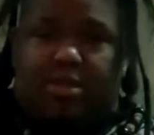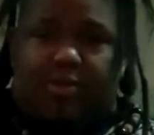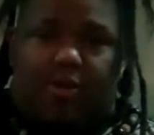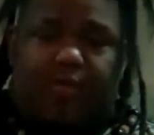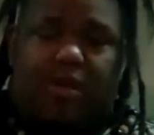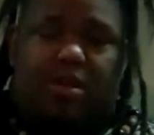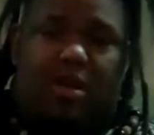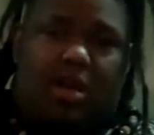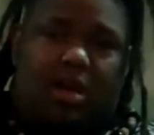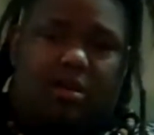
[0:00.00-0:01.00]
Miss Perfect,
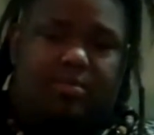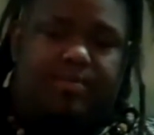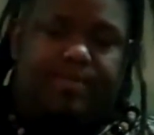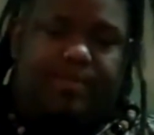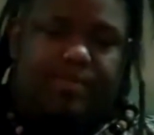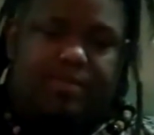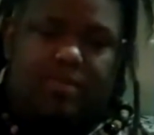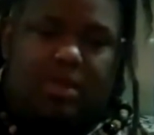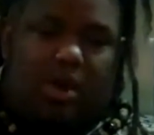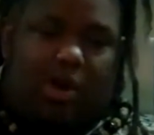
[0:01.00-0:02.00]
pretty
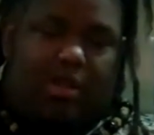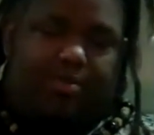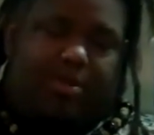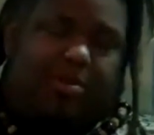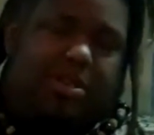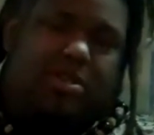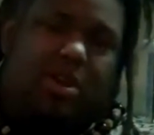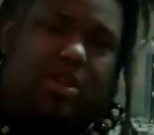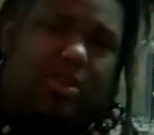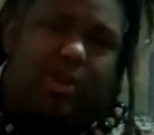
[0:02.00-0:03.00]
much
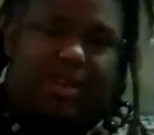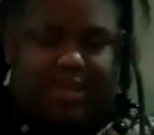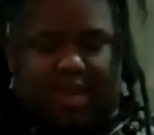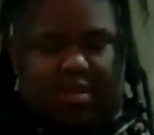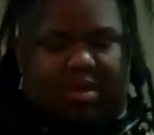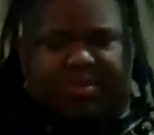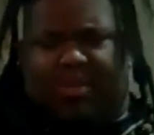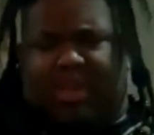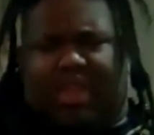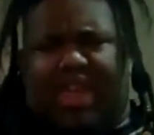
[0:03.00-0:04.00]
all the greats that came up
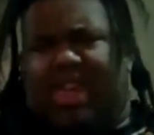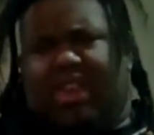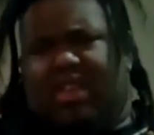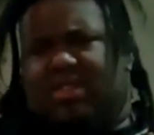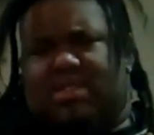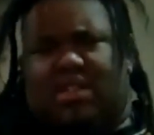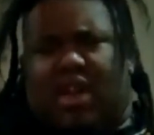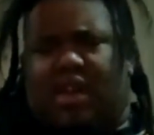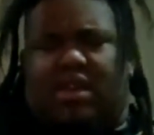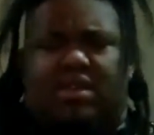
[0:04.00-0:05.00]
in the 80s
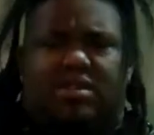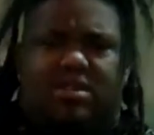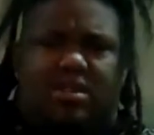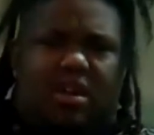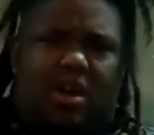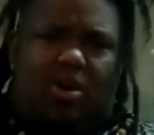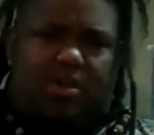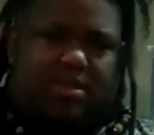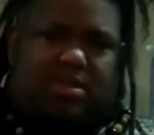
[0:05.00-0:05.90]
and 90s, you know.